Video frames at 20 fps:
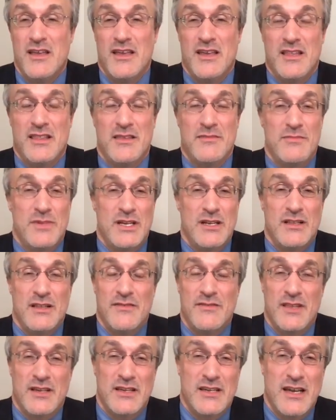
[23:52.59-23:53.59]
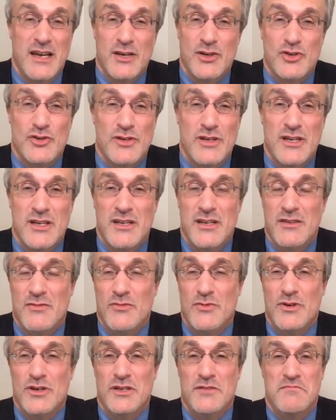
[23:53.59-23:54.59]
in the middle of the country
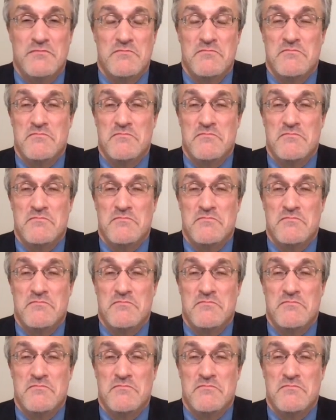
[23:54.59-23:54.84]
would